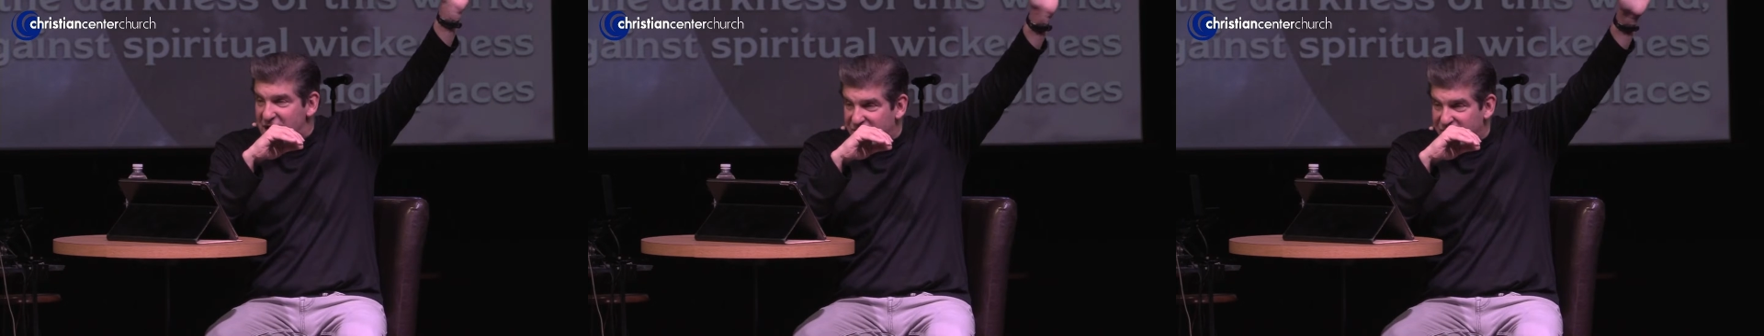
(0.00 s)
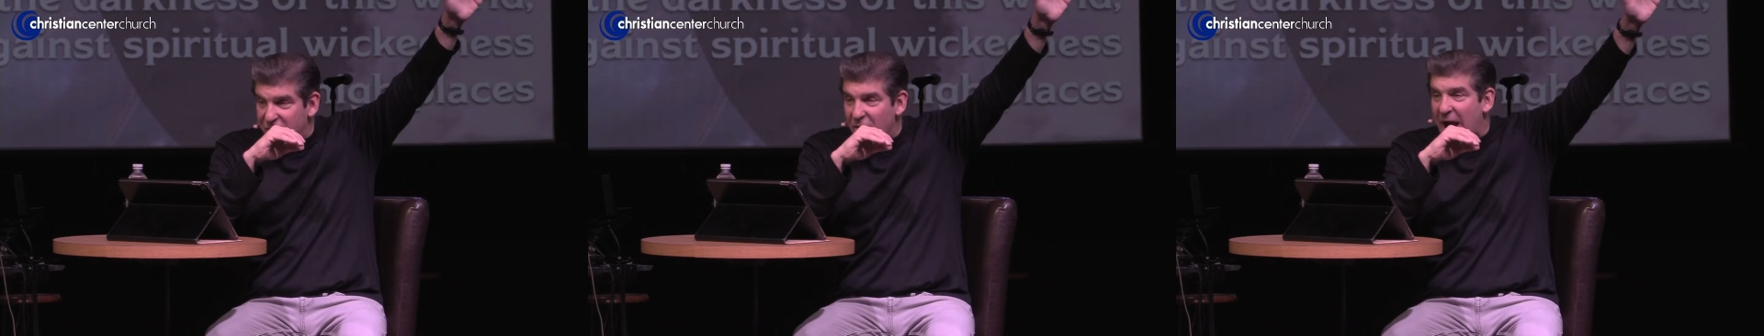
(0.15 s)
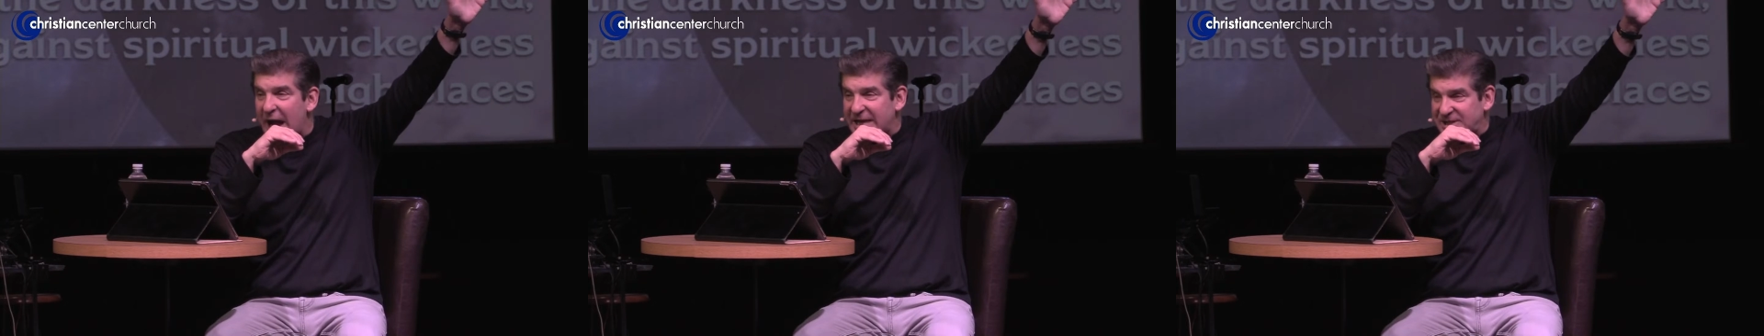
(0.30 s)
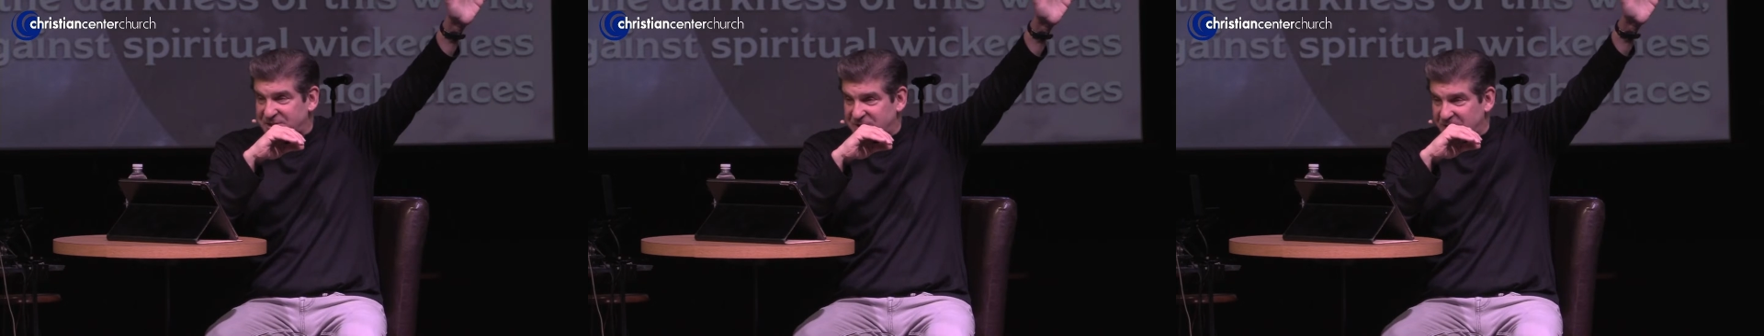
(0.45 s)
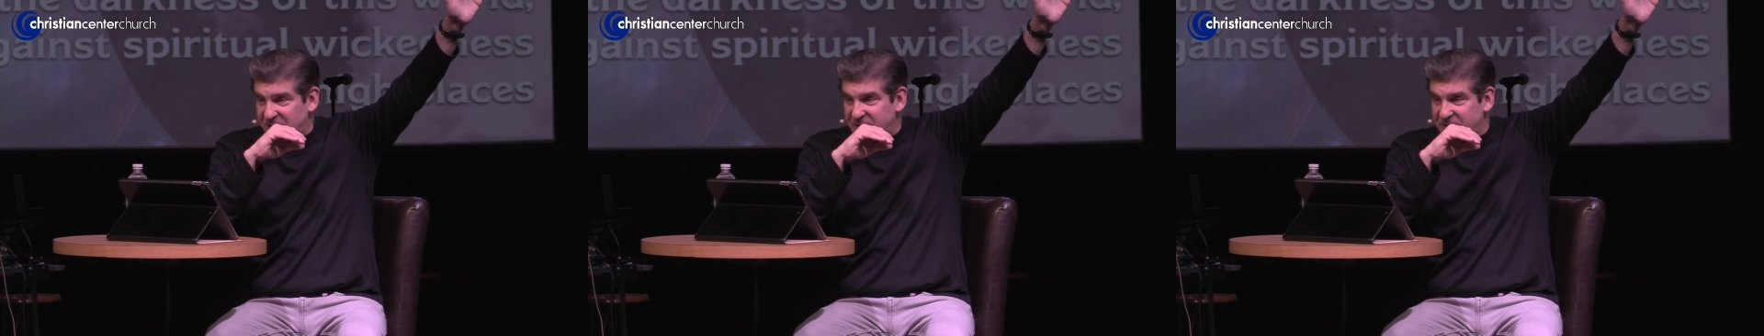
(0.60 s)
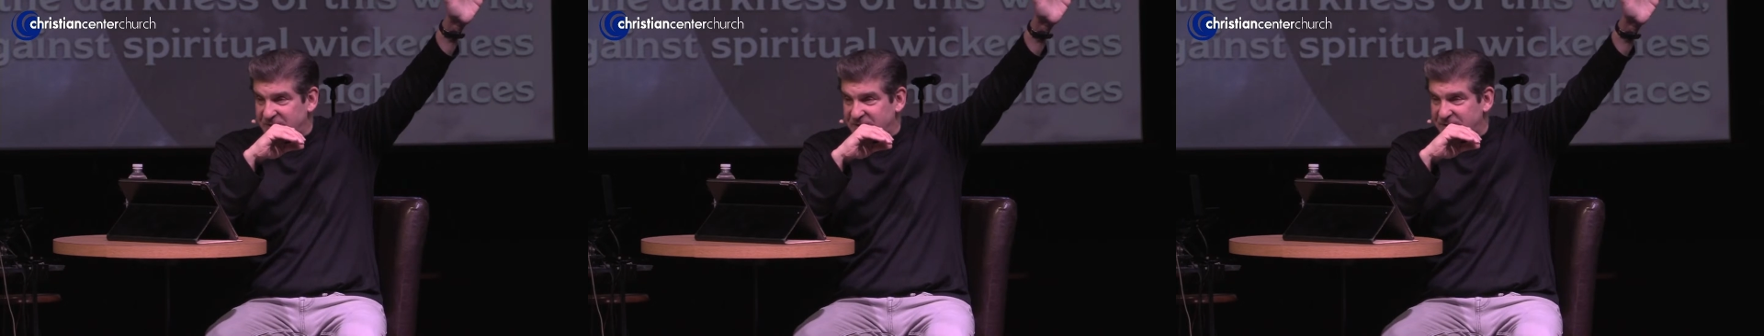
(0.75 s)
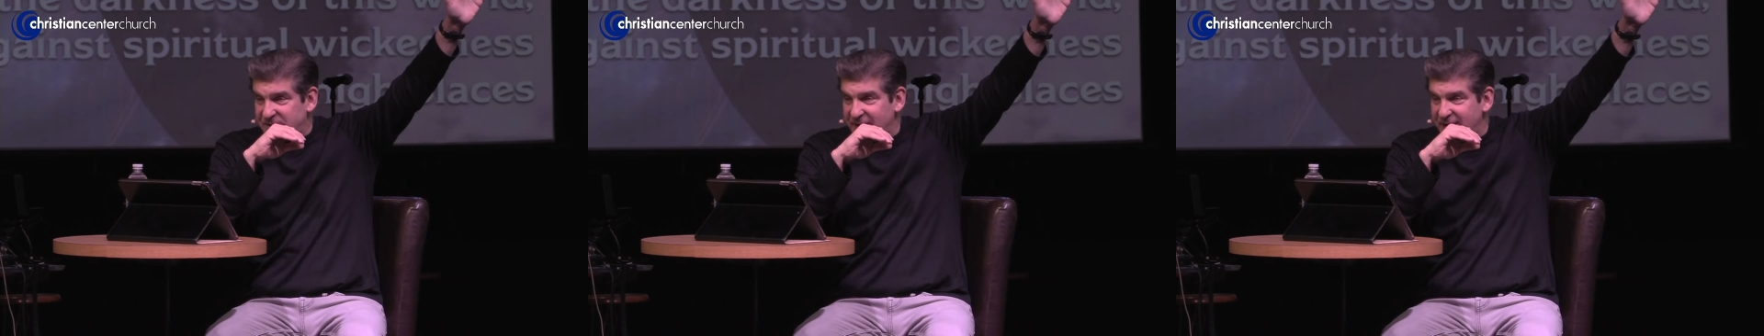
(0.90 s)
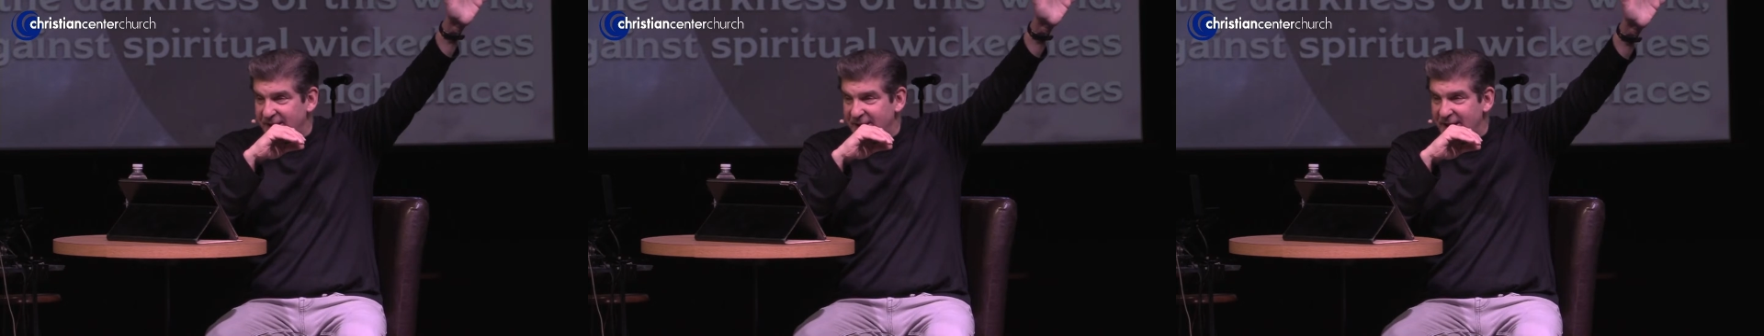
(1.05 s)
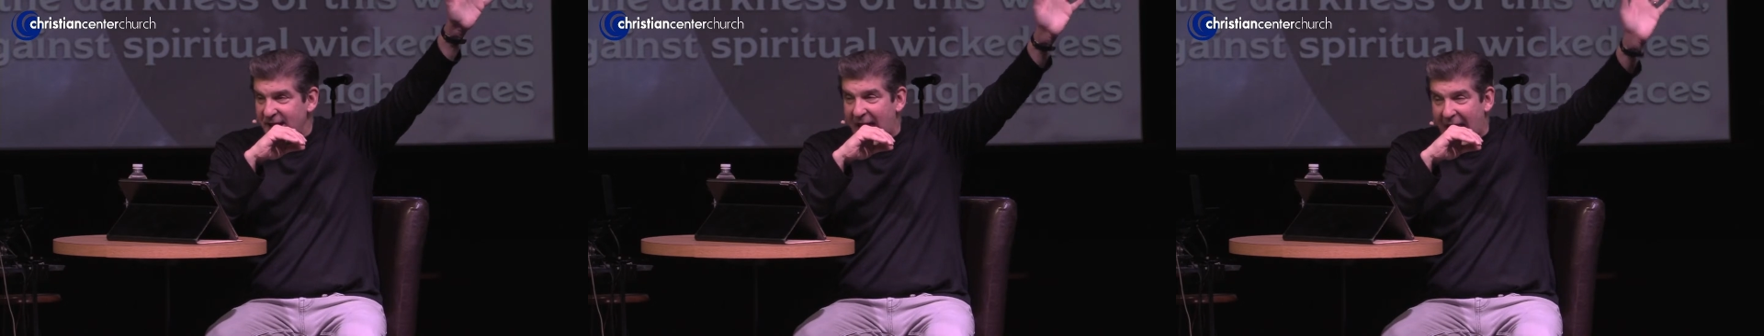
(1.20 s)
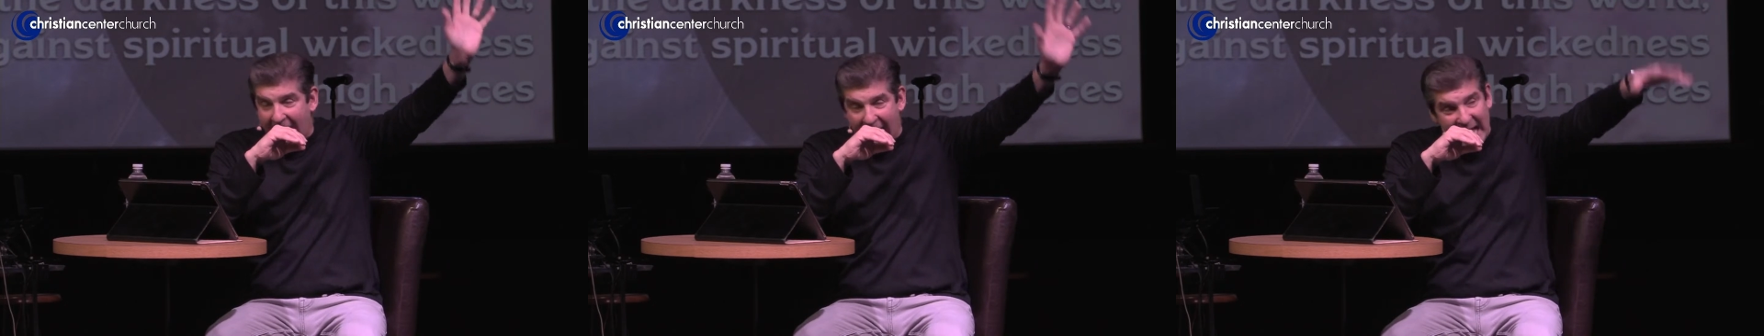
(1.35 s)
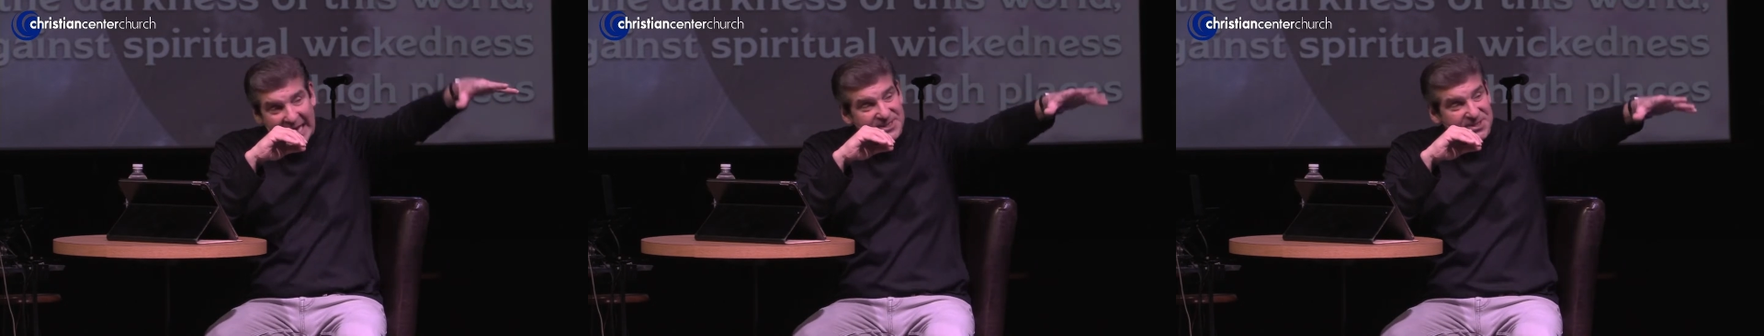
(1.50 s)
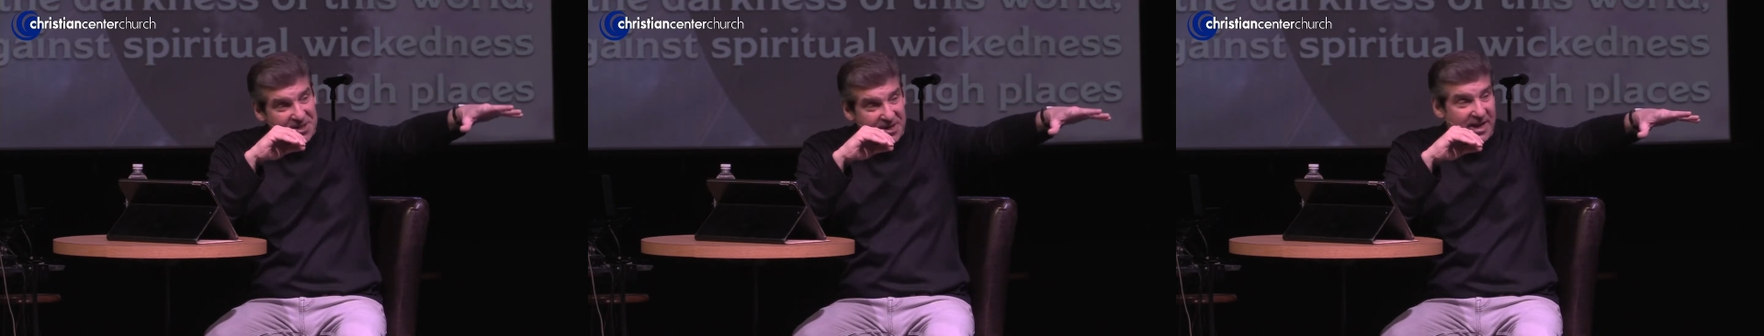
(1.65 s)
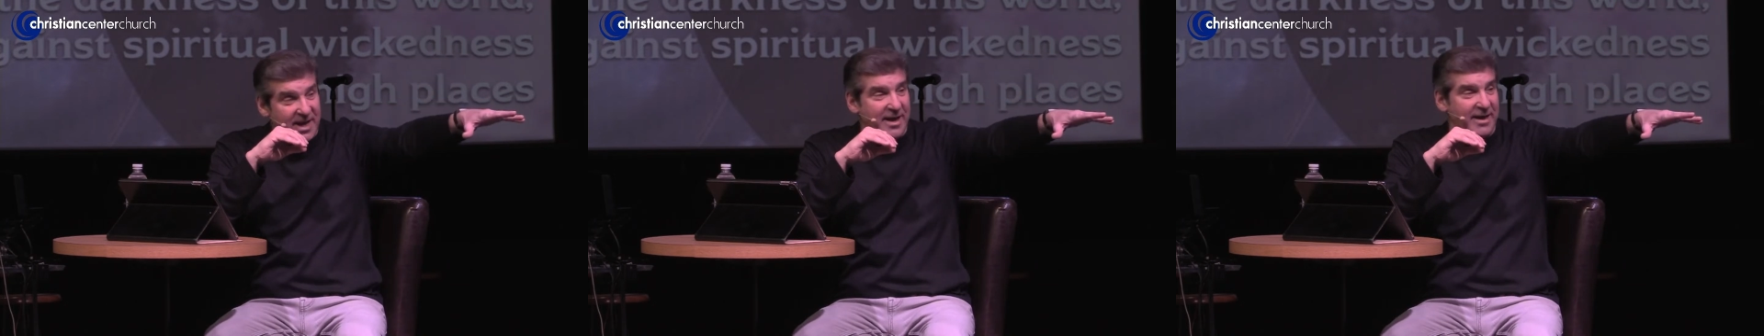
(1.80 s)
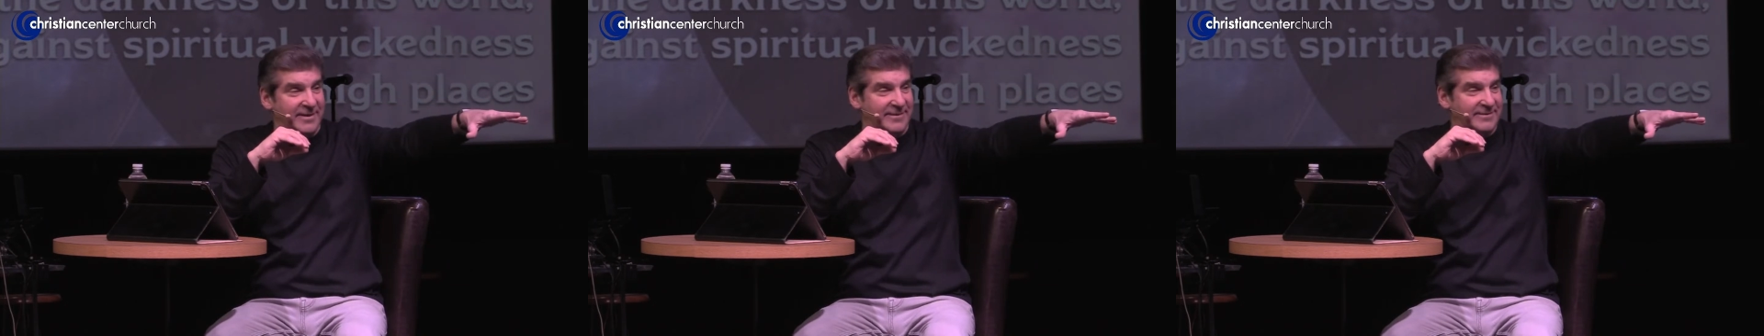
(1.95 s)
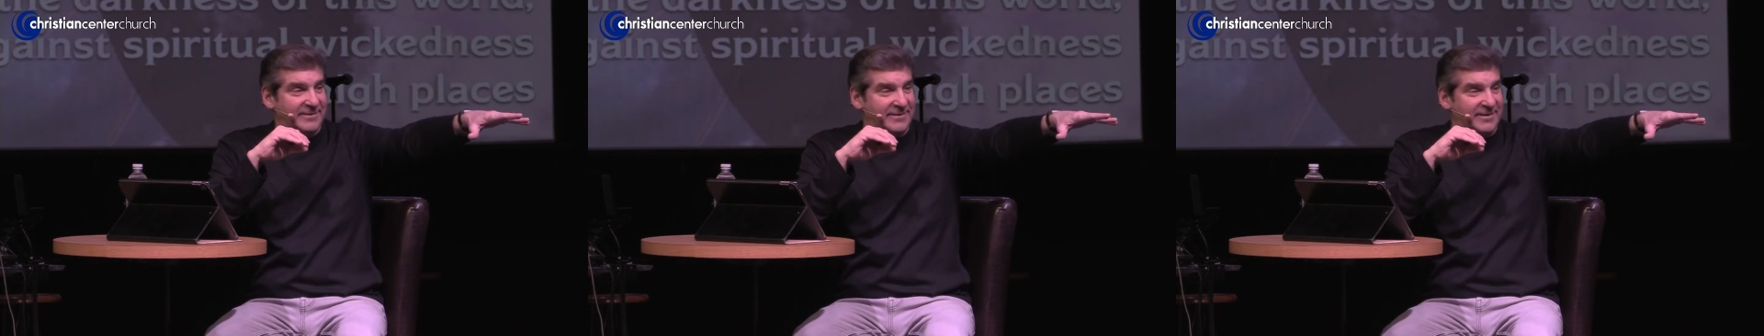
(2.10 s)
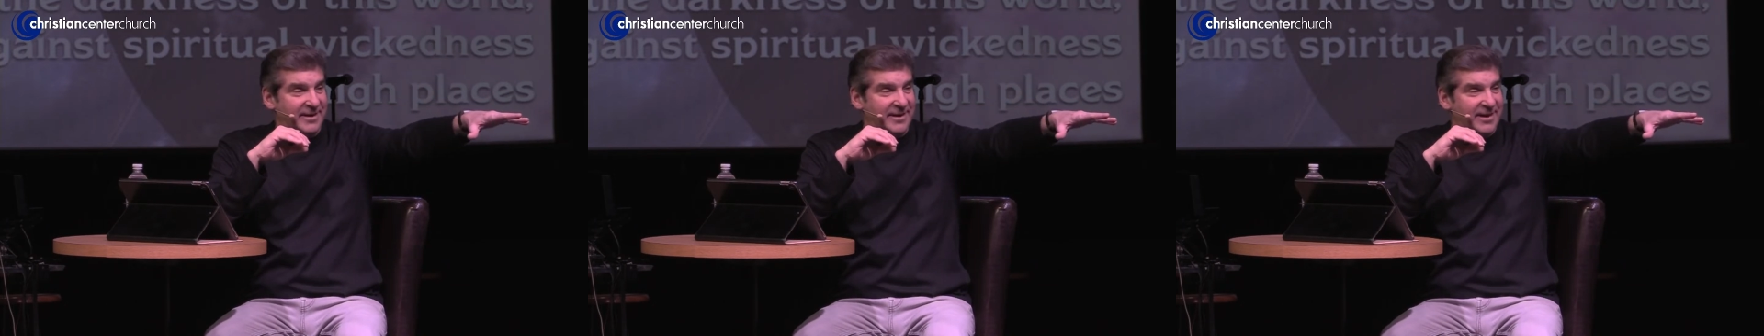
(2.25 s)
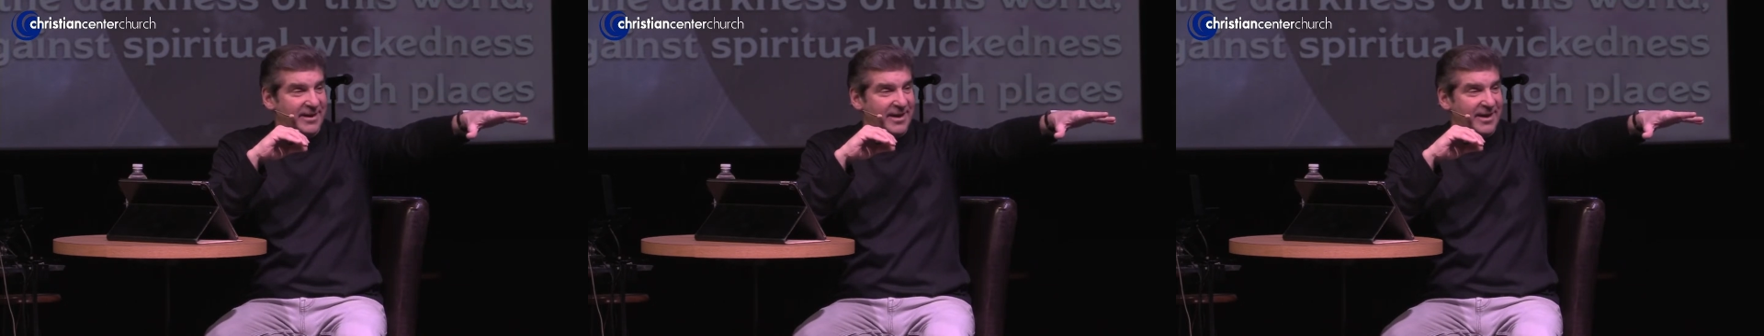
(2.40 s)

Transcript: crisis has an end.